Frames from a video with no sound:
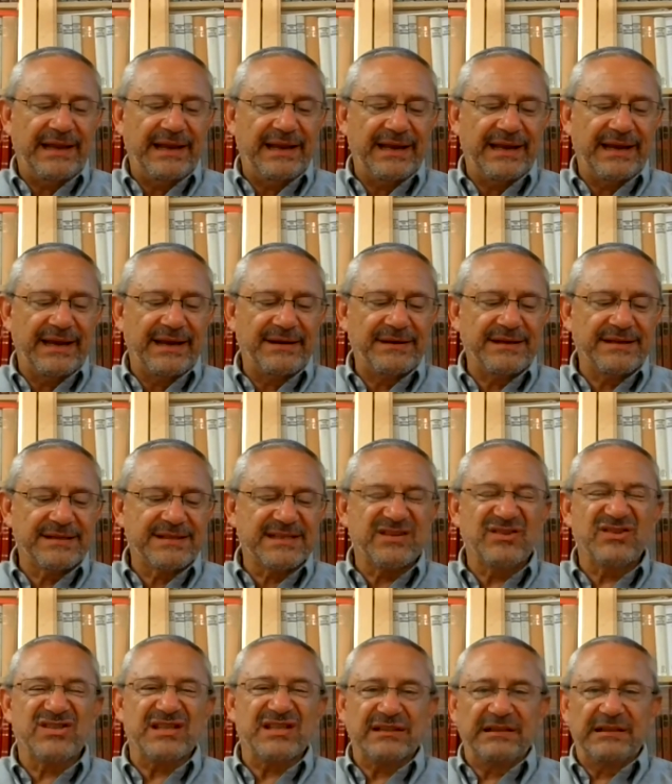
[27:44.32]
and
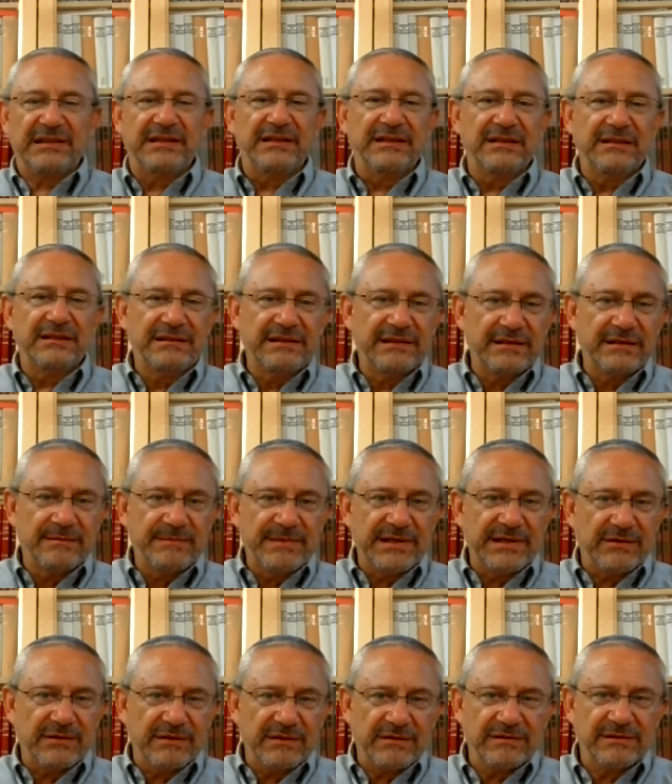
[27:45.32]
so it's a little
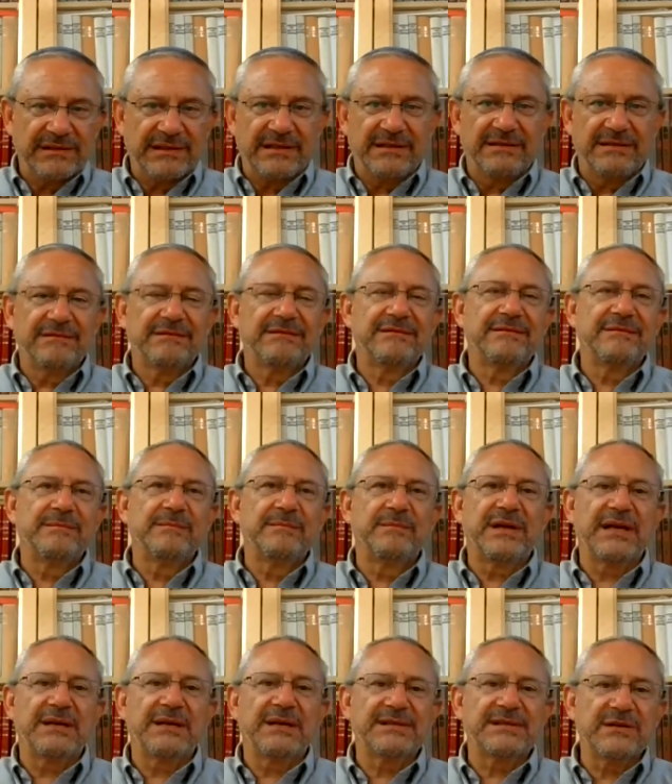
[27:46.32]
bit early,
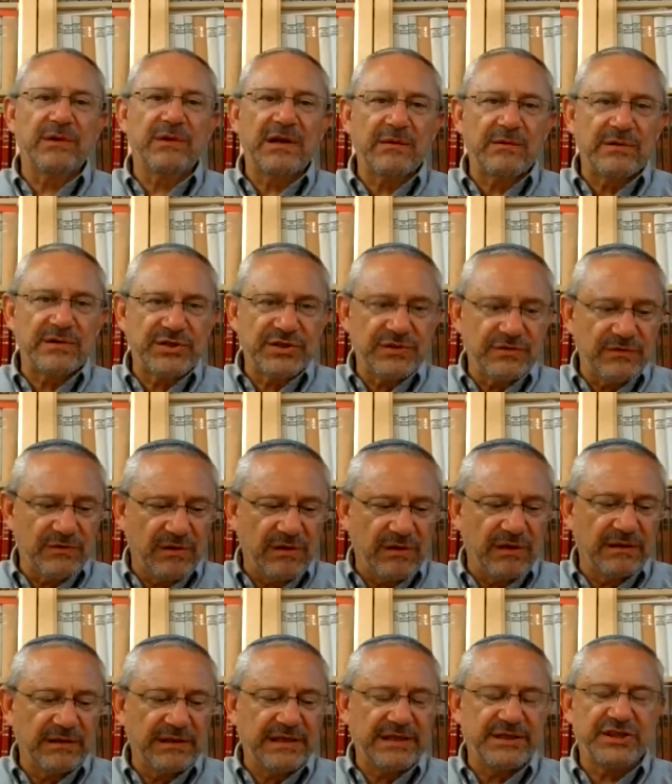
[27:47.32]
but I still want to wish you
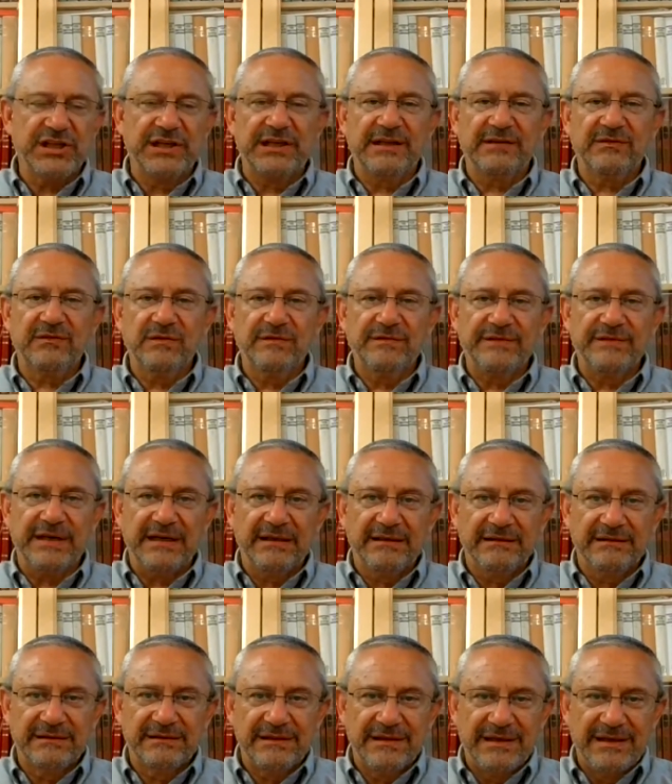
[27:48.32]
all a Shana
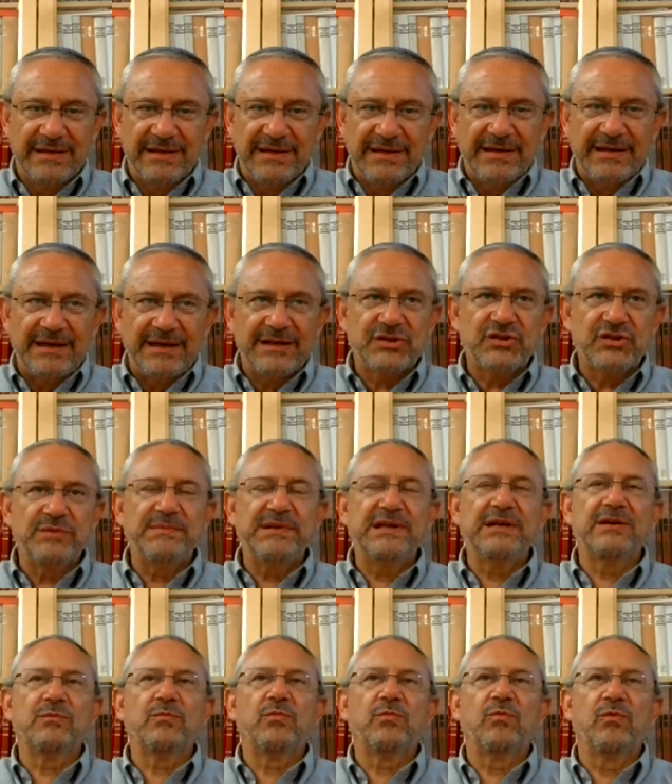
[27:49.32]
Tova. It should
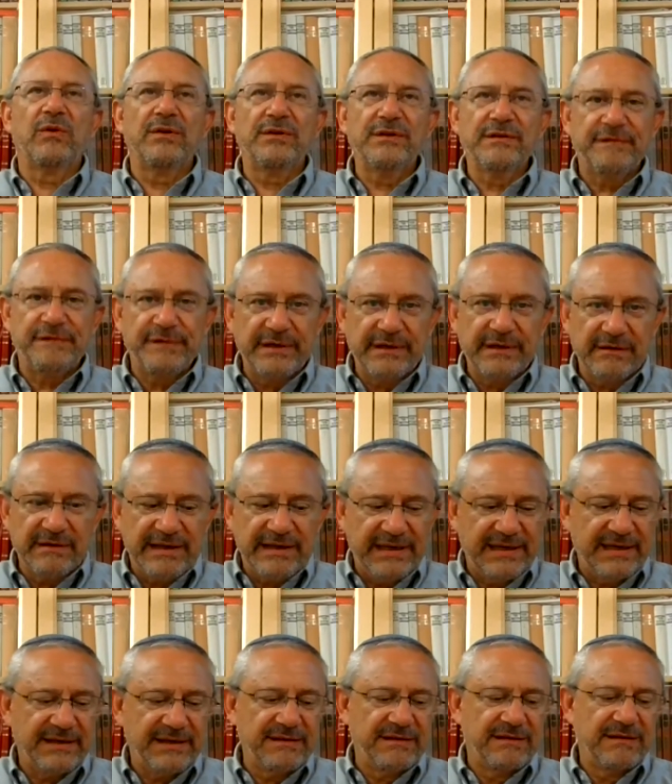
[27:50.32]
be a wonderful year
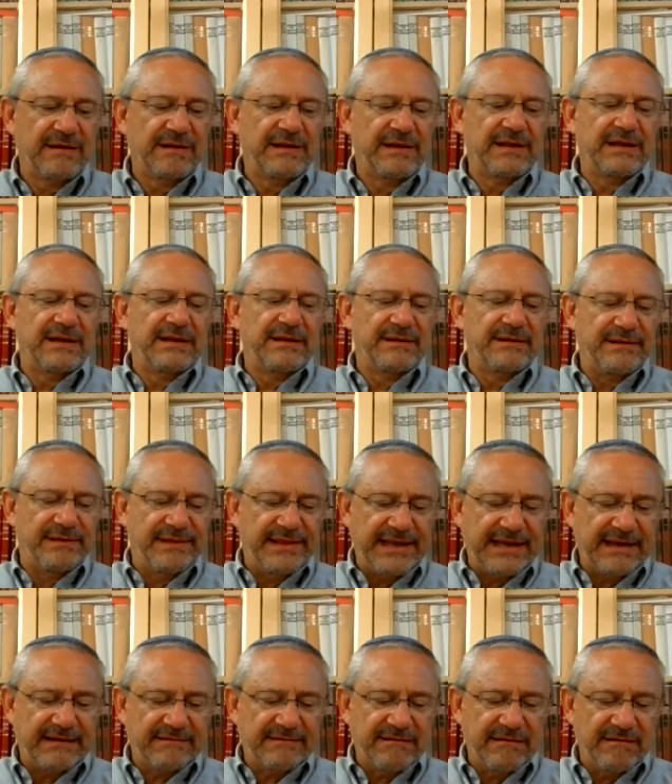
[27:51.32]
ahead,
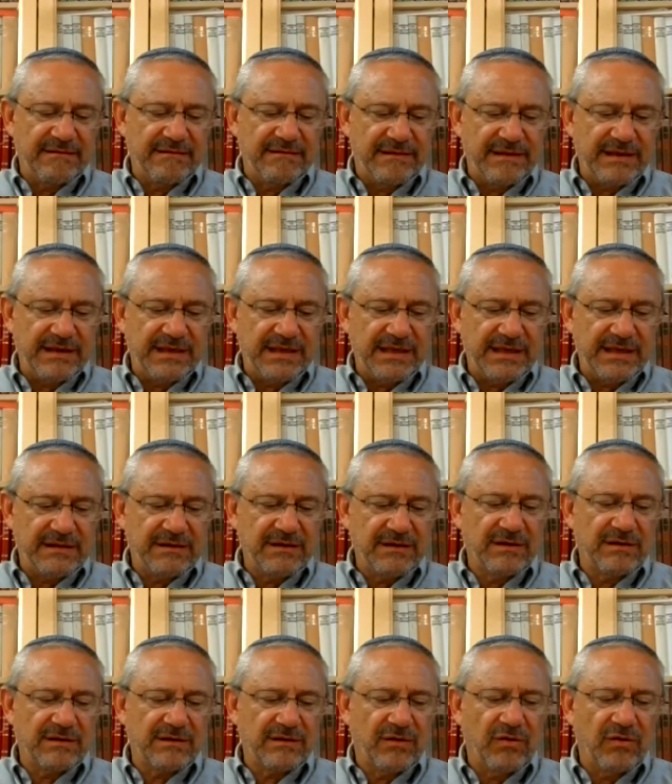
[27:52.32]
that the
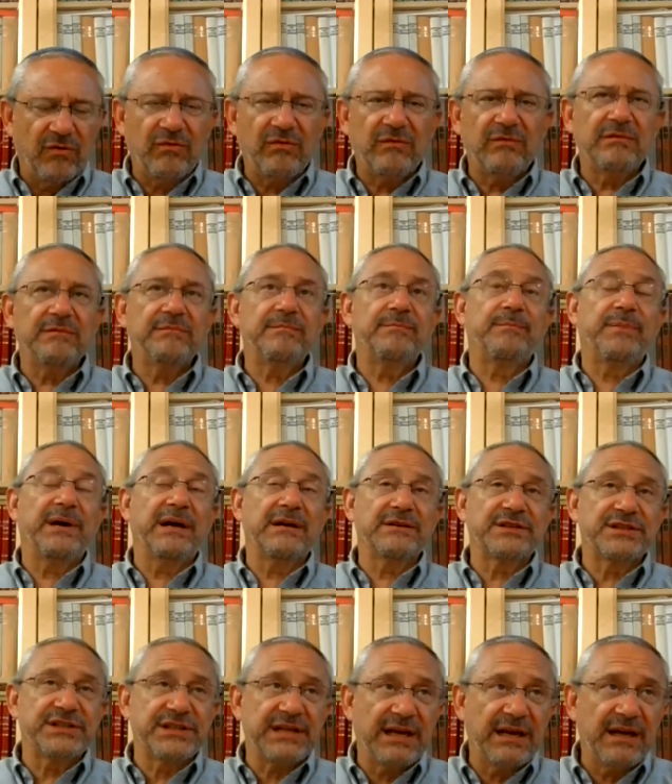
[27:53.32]
whole
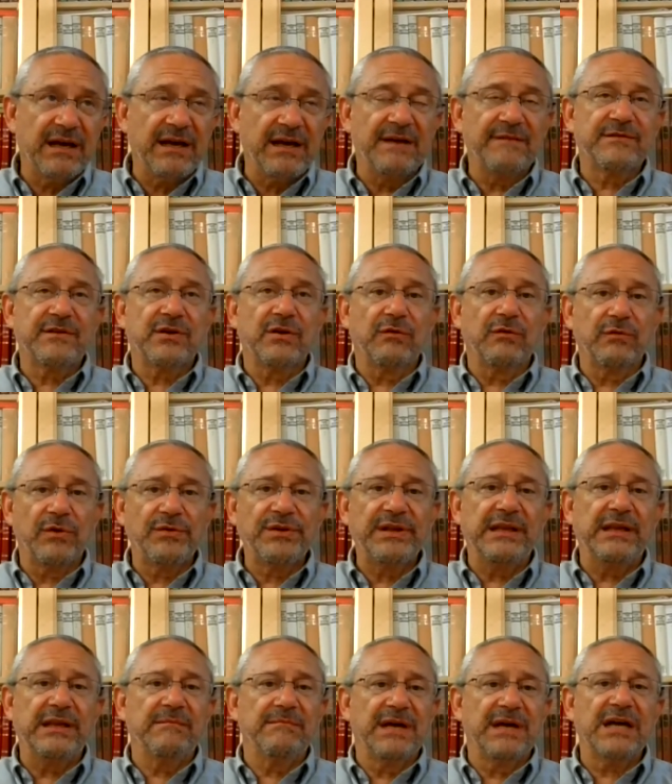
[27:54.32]
parsha of
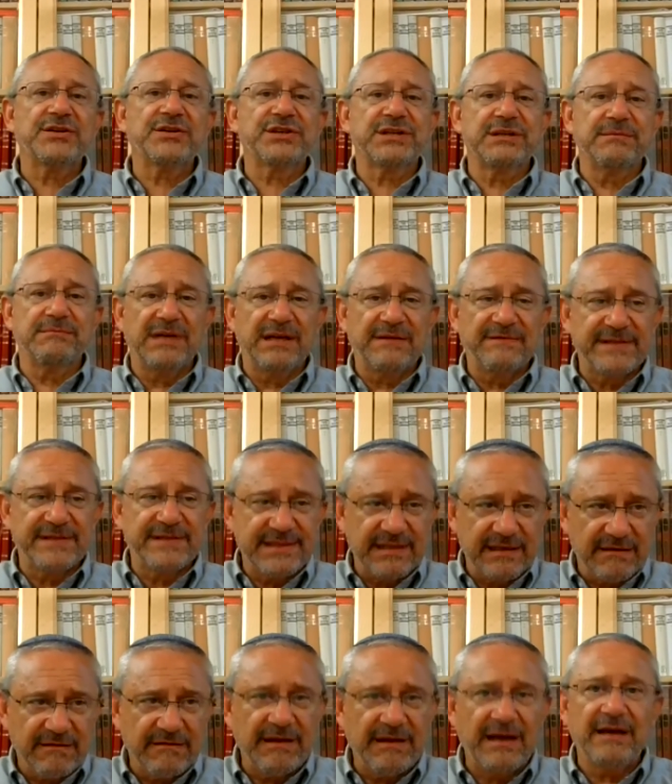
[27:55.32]
Corona Yamach Shema
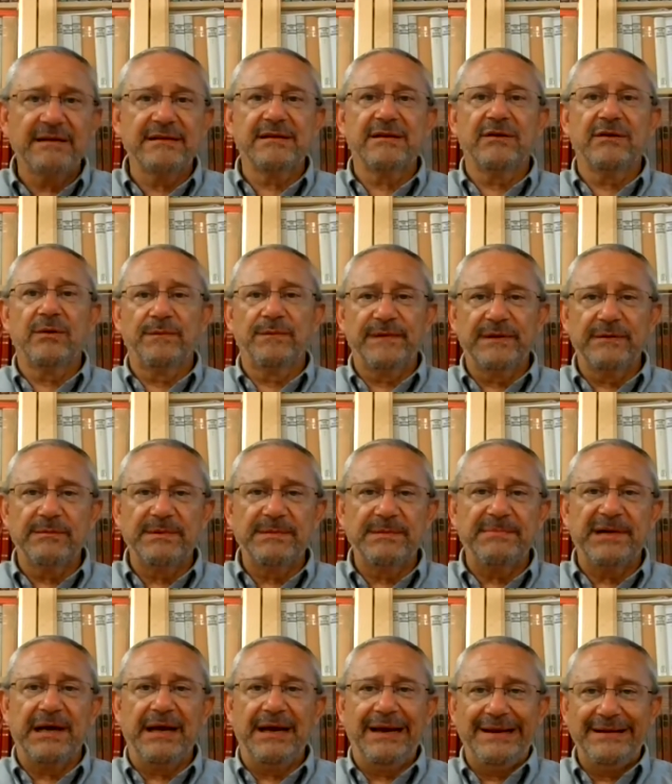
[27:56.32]
V'Zichra hopefully will be
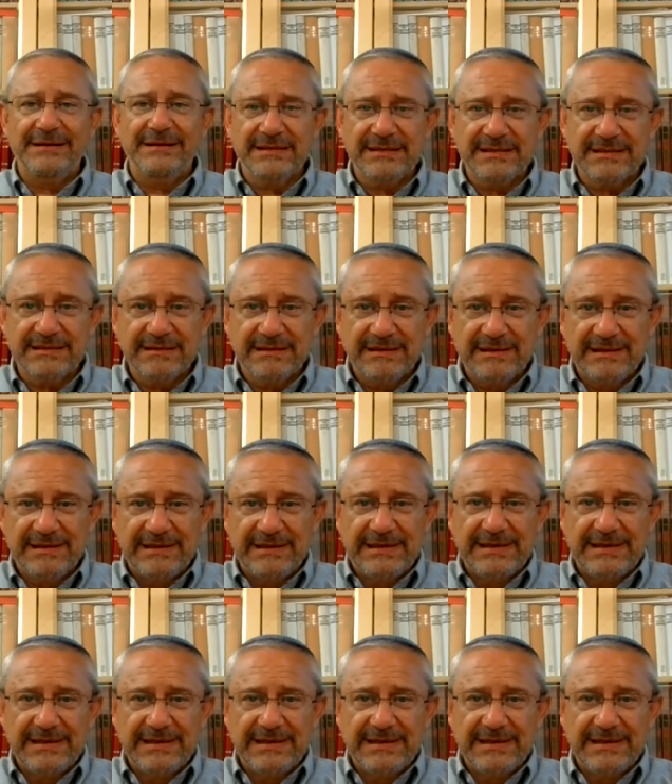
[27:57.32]
behind us,